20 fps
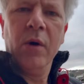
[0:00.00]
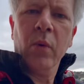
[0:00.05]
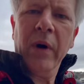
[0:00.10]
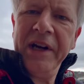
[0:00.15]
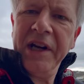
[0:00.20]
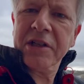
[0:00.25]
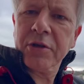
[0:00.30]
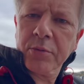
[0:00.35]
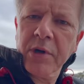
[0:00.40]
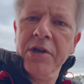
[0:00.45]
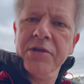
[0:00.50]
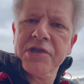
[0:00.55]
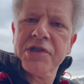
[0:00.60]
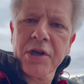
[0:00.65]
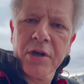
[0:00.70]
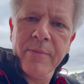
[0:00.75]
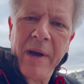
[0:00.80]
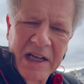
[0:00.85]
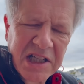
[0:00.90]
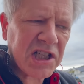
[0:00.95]
when it runs
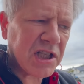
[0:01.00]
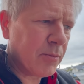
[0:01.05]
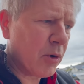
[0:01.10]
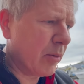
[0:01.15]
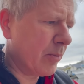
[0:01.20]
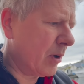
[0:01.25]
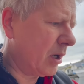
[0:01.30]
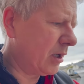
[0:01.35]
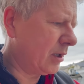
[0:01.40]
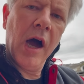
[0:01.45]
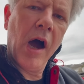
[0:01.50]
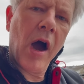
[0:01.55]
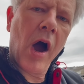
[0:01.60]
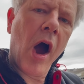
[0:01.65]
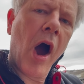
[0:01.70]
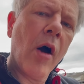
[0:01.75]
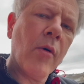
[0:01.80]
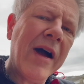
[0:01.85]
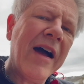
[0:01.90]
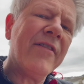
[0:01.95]
on maximum.
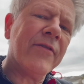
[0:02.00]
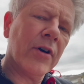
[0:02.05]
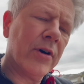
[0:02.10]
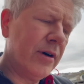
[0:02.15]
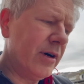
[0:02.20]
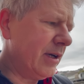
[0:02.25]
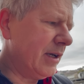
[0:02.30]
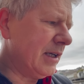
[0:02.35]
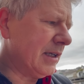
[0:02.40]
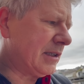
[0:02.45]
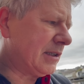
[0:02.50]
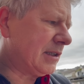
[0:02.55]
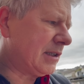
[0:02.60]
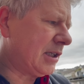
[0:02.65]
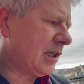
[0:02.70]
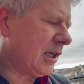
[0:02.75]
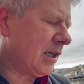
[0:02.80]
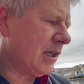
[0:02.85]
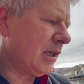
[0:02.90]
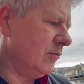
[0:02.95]
However,
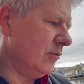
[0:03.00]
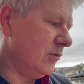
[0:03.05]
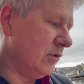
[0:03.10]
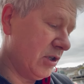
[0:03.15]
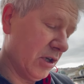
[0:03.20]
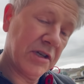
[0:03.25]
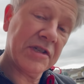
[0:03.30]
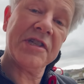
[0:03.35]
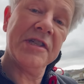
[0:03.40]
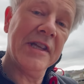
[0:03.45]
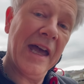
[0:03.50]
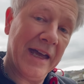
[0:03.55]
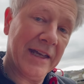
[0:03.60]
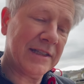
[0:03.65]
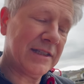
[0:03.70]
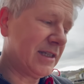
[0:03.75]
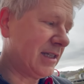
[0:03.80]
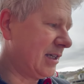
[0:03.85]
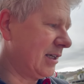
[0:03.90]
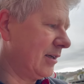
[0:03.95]
it does
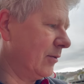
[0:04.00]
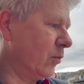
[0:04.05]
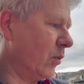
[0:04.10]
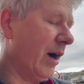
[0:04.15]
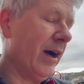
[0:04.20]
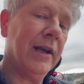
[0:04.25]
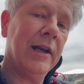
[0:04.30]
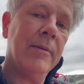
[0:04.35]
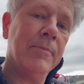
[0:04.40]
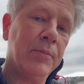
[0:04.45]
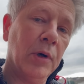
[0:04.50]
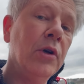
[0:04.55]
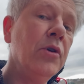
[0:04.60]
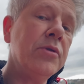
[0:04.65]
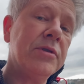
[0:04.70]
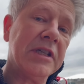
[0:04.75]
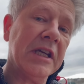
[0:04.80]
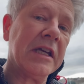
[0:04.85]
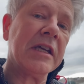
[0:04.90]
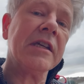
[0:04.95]
that while
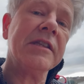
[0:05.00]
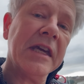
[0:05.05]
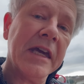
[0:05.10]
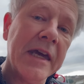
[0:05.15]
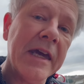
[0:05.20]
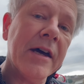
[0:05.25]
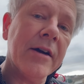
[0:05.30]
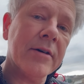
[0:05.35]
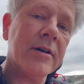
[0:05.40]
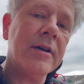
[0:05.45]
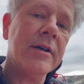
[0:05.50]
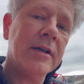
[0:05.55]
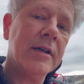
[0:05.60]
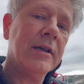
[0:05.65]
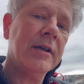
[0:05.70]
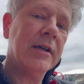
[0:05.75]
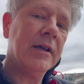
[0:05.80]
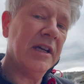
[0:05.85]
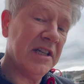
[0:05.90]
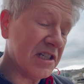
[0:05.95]
polluting the air
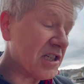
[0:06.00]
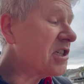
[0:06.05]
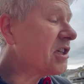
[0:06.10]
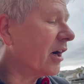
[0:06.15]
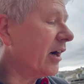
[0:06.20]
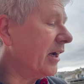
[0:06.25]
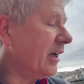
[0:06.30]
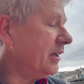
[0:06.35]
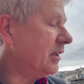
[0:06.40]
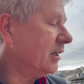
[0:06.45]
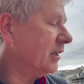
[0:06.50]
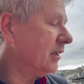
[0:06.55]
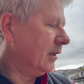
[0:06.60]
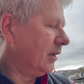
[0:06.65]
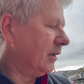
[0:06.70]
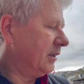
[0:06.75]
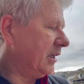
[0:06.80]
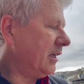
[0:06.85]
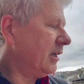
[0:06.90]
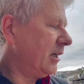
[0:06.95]
inside.
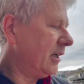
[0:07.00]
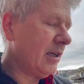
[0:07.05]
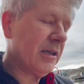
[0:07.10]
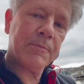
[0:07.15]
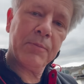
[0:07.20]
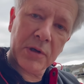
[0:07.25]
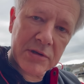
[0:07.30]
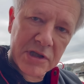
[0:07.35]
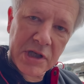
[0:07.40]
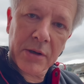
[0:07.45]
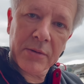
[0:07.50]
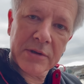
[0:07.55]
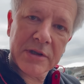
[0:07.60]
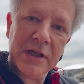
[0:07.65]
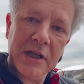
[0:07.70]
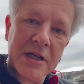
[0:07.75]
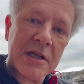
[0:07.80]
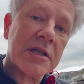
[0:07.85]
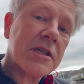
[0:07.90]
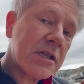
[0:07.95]
The air it puts out
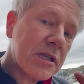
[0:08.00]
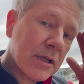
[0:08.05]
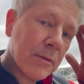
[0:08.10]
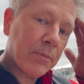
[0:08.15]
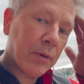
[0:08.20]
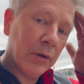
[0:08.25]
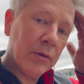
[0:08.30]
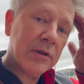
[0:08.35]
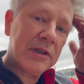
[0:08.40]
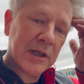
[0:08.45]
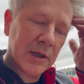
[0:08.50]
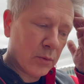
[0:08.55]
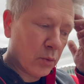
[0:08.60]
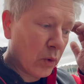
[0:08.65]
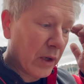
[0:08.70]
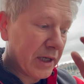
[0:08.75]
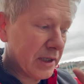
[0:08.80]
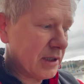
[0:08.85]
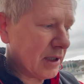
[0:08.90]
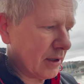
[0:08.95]
is polluted
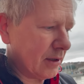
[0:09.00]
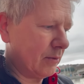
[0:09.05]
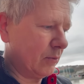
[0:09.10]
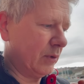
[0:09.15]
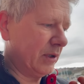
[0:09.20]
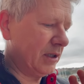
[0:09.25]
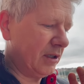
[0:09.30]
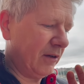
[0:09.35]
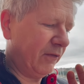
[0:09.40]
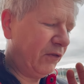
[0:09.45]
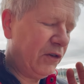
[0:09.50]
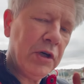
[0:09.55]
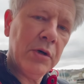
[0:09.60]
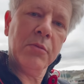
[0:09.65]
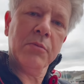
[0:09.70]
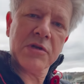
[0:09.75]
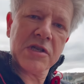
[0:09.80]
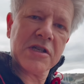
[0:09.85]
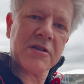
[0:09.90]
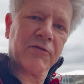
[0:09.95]
with with the
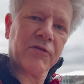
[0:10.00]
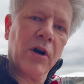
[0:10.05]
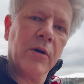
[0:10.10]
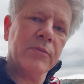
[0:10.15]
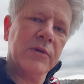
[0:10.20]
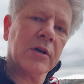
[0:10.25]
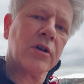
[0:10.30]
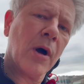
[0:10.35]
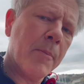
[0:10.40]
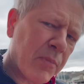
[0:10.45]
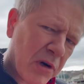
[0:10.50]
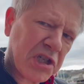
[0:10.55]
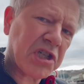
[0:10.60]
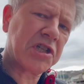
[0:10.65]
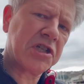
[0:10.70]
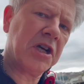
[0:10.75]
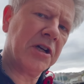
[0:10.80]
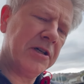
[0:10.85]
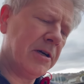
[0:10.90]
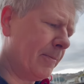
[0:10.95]
fumes from the
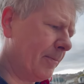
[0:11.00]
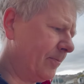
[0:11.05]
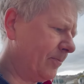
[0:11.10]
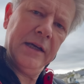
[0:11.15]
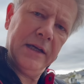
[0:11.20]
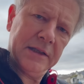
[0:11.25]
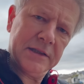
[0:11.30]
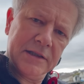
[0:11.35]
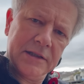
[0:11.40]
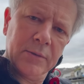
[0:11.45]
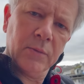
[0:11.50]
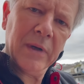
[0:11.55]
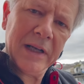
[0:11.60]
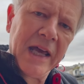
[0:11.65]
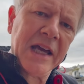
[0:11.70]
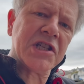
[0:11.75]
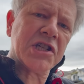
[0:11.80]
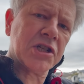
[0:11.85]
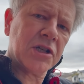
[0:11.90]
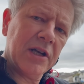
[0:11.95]
combustion. It will
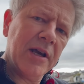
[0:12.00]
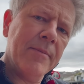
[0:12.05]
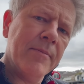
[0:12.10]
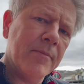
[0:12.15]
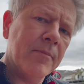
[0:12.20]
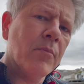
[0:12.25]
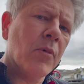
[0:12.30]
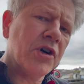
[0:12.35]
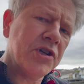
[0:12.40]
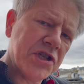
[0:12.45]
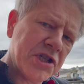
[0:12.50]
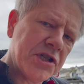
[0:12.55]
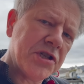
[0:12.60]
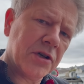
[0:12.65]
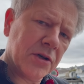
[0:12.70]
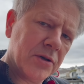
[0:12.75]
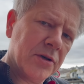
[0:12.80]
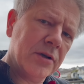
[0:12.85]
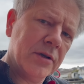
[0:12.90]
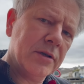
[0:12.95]
actually
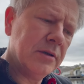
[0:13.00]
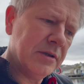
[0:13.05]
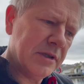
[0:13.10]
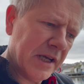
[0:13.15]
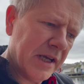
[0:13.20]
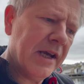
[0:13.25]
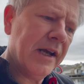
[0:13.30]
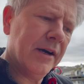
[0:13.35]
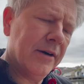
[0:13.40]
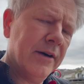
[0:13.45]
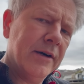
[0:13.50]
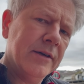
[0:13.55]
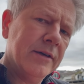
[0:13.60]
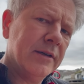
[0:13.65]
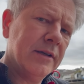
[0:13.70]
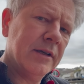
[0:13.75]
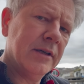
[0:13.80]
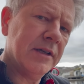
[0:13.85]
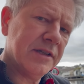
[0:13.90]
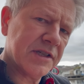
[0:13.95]
moisture the air
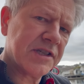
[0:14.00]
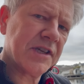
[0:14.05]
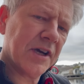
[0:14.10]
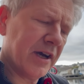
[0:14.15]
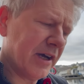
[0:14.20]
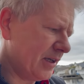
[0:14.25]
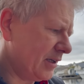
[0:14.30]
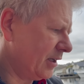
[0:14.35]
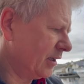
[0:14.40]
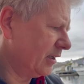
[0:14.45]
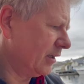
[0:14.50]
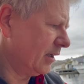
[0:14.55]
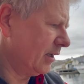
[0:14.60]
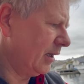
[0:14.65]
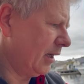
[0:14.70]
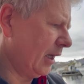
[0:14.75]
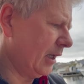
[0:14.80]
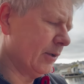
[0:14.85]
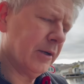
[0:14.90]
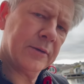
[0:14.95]
inside
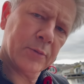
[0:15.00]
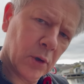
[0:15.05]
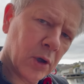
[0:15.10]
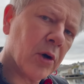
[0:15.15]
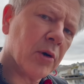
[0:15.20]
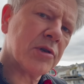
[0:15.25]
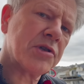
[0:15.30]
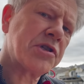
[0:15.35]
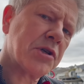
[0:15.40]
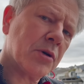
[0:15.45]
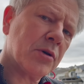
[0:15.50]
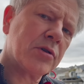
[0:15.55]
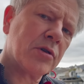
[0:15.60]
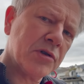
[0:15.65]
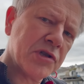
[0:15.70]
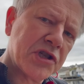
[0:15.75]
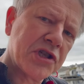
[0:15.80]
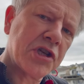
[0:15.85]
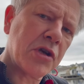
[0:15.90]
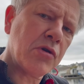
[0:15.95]
and it will also
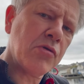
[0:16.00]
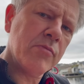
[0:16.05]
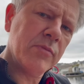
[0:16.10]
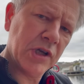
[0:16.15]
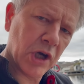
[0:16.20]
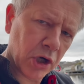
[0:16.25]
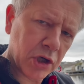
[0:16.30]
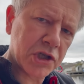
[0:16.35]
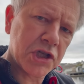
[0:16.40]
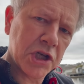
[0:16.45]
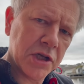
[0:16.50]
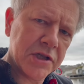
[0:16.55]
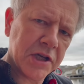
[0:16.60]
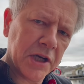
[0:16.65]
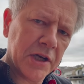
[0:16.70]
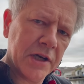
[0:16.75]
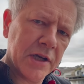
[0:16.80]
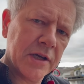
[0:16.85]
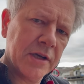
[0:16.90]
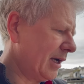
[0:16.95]
consume the
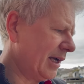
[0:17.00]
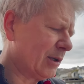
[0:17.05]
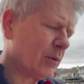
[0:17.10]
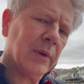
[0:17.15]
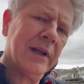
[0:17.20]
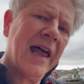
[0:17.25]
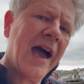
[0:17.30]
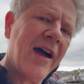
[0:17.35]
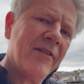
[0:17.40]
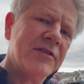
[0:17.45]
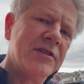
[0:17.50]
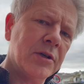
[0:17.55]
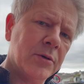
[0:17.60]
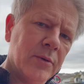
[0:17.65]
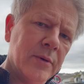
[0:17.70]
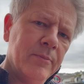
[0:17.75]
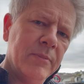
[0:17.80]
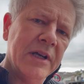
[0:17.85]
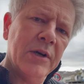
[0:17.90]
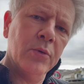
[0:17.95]
oxygen. It will have
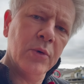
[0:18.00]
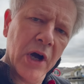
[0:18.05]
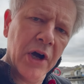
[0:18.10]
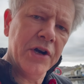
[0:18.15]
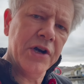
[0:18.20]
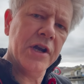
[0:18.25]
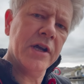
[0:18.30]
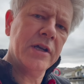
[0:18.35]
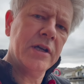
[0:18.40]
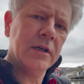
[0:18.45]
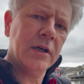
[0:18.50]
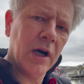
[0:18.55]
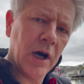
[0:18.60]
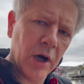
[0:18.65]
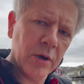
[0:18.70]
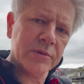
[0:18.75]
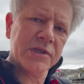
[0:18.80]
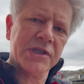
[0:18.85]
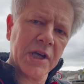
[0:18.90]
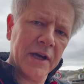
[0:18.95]
to be run
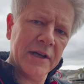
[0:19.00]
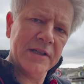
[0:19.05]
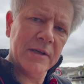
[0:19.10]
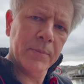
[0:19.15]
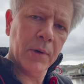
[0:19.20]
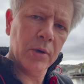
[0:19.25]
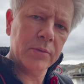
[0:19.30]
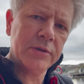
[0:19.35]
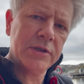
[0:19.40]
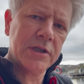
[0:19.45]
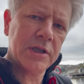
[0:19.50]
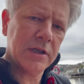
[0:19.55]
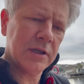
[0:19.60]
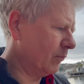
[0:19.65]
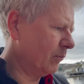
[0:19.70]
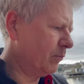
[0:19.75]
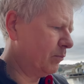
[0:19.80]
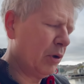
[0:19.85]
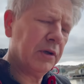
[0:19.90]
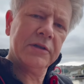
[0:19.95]
outside the boat,
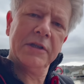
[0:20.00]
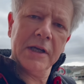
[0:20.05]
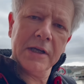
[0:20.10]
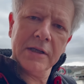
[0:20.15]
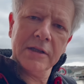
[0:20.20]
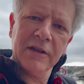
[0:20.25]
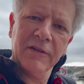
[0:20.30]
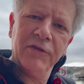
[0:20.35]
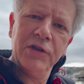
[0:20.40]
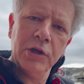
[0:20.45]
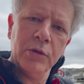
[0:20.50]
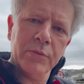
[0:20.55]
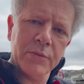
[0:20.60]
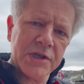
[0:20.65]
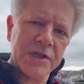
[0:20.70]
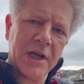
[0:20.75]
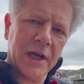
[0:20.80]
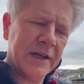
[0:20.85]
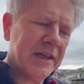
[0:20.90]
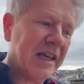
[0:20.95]
putting the
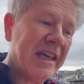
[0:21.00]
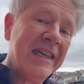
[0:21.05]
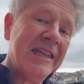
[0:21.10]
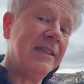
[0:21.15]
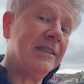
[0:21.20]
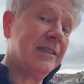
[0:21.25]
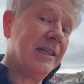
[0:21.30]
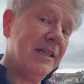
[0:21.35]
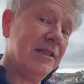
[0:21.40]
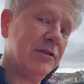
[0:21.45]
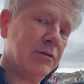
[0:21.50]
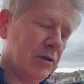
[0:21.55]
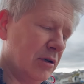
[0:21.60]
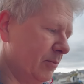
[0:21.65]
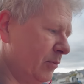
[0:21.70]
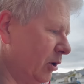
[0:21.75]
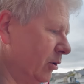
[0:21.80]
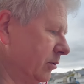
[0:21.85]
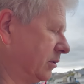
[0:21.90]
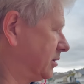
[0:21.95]
fumes and the heat into the
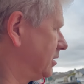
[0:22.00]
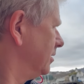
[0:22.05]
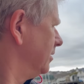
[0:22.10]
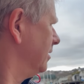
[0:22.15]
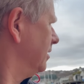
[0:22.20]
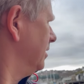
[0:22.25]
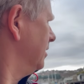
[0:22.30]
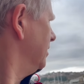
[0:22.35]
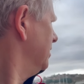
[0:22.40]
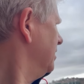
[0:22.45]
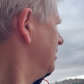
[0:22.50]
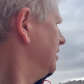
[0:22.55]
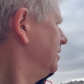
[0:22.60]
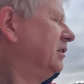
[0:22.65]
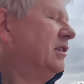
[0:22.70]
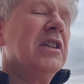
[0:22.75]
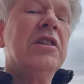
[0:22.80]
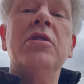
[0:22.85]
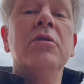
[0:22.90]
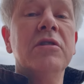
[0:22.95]
boat.
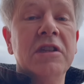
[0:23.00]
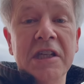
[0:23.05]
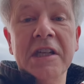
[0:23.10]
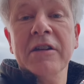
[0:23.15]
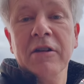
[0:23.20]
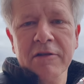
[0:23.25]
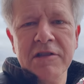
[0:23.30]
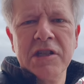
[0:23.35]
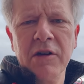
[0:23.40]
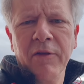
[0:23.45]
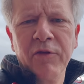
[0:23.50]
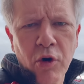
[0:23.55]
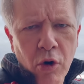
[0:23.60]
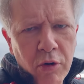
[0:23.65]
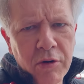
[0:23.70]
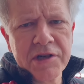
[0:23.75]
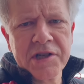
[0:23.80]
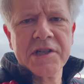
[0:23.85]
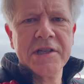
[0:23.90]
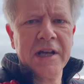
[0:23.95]
The good thing is, of
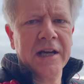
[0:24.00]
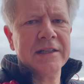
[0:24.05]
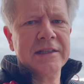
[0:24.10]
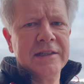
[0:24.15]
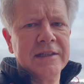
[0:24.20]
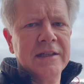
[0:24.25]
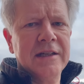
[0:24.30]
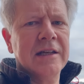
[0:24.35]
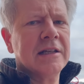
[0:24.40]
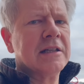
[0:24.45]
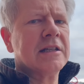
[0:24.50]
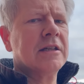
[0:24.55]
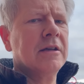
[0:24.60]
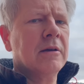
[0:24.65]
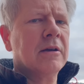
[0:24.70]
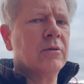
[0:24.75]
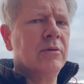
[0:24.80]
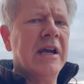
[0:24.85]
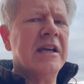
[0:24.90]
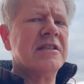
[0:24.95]
course, that it
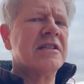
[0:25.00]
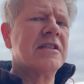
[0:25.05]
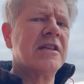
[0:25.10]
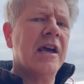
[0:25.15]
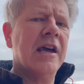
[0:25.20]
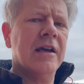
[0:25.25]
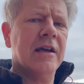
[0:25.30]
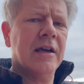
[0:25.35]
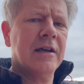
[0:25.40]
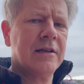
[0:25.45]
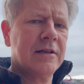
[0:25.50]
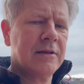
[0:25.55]
creates a